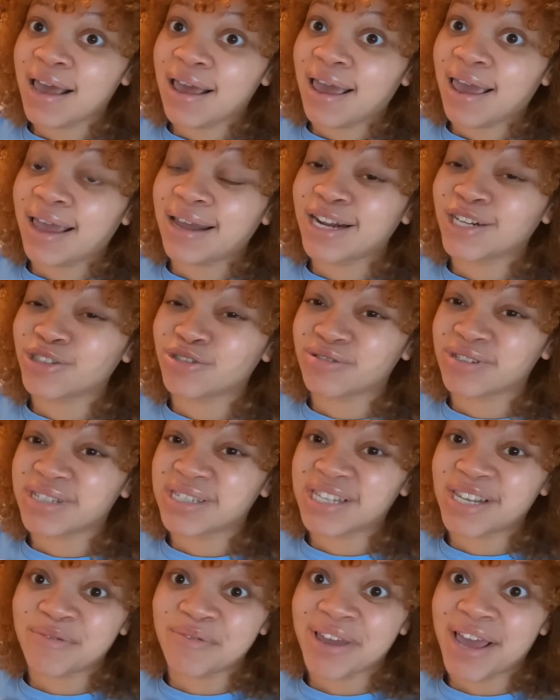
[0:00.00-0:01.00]
And as you can
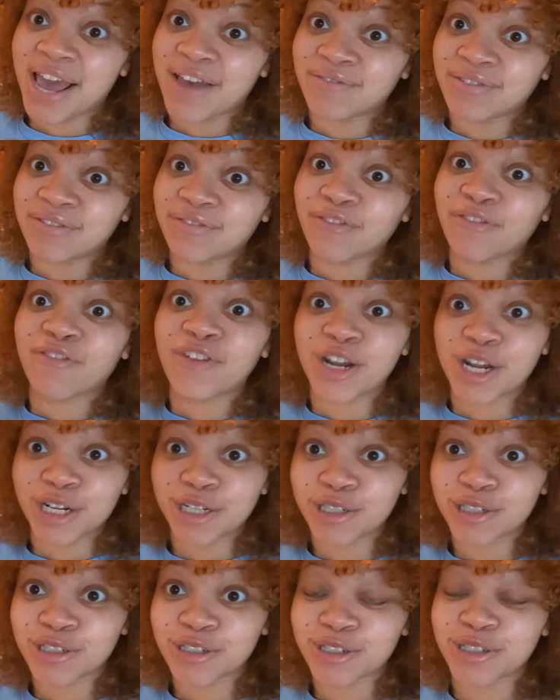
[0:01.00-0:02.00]
see, we haven't
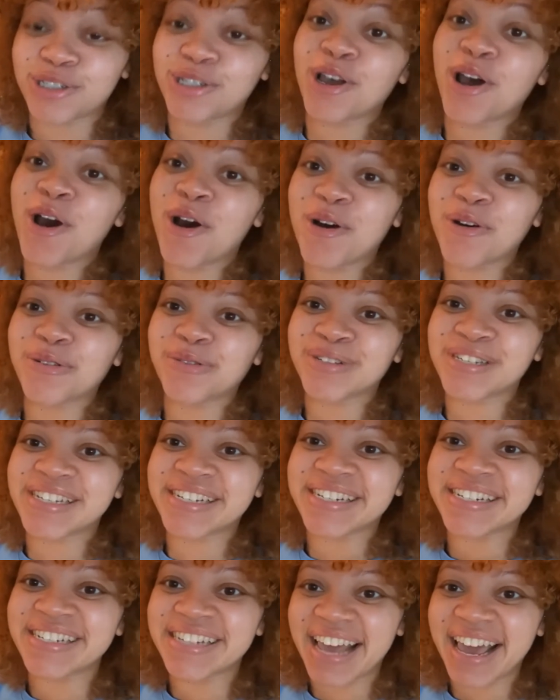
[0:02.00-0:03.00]
finished. So
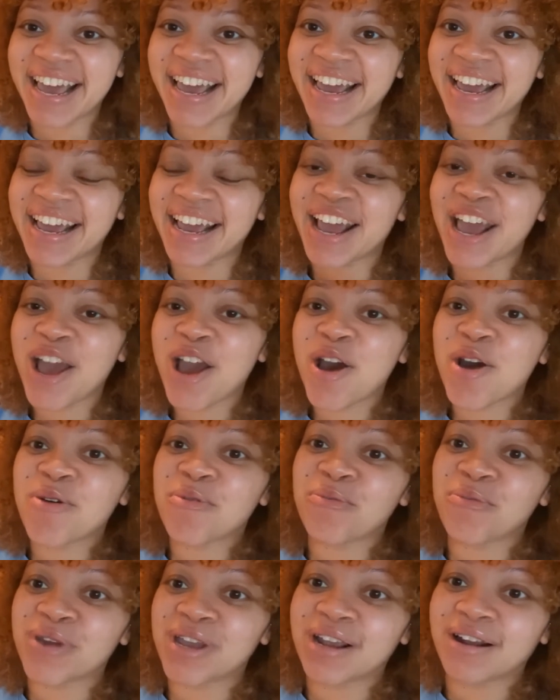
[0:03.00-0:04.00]
today
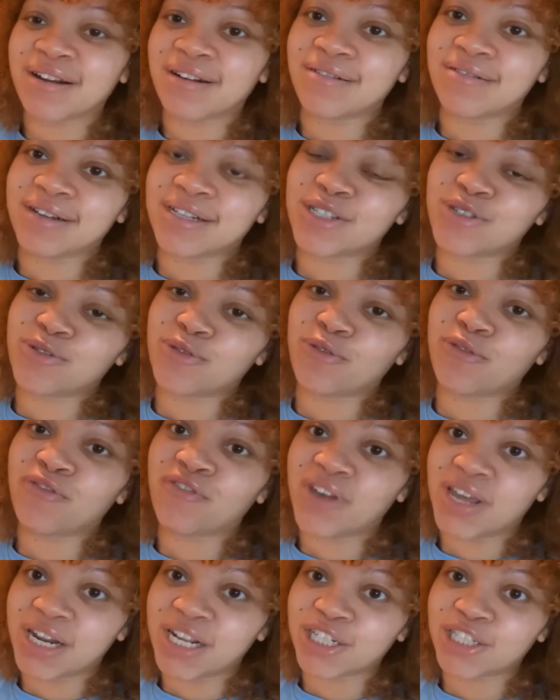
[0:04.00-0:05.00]
we are going to
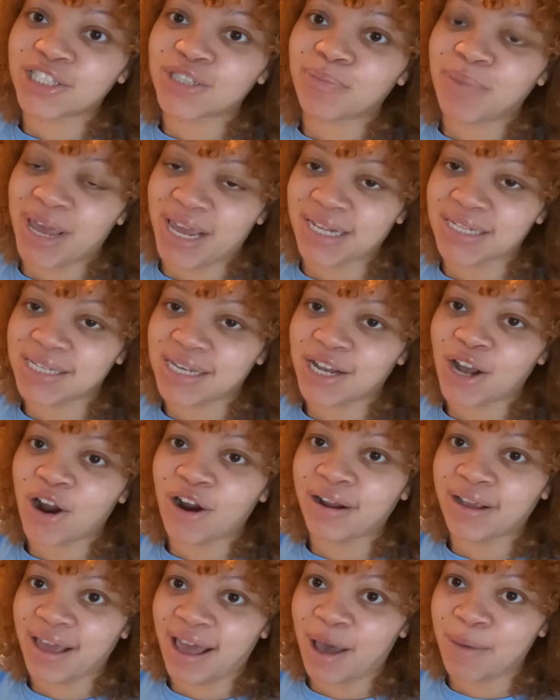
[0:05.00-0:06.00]
finish painting
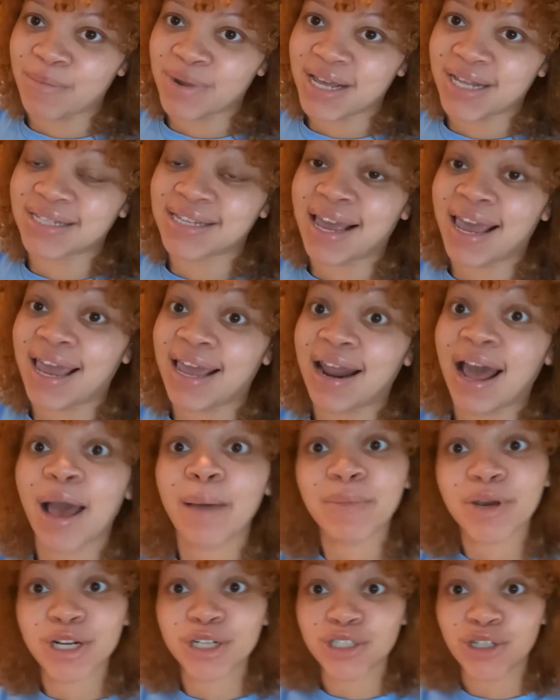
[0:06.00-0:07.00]
our cabinets, and
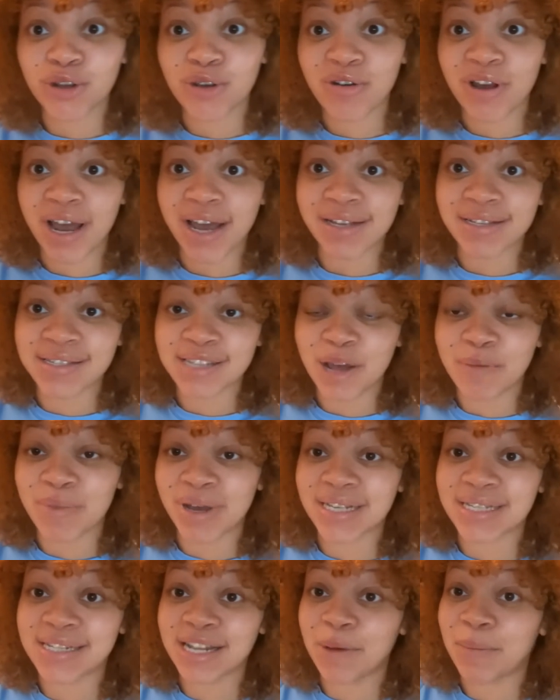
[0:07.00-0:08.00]
I'm going to show you guys step
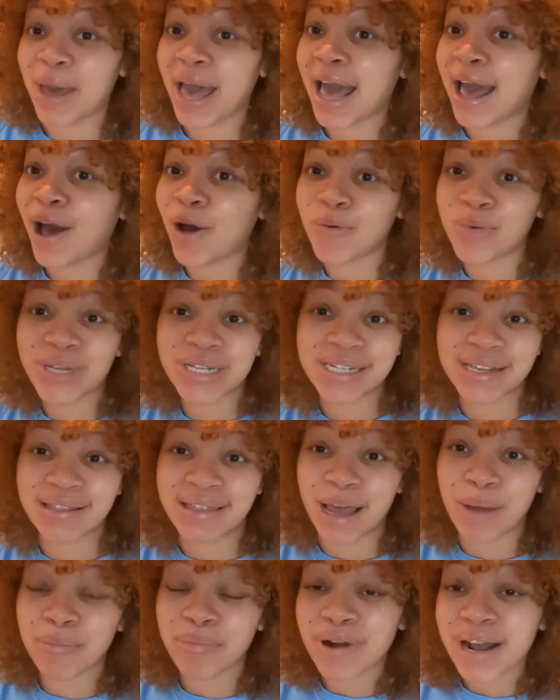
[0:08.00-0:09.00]
by step how we did
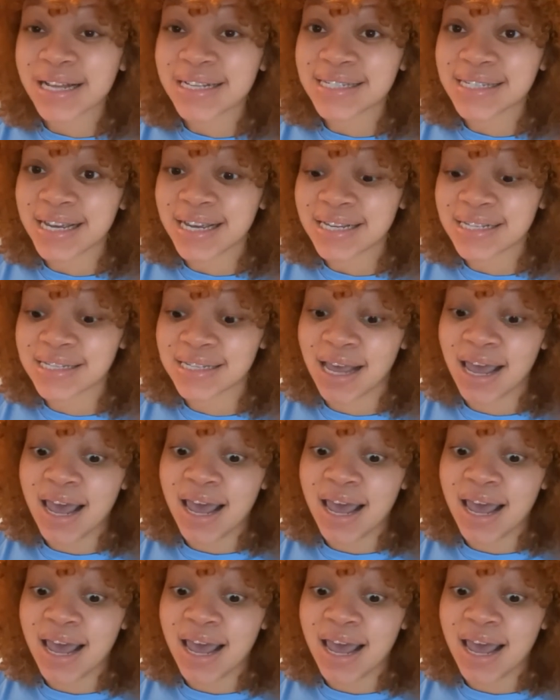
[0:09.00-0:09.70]
that process,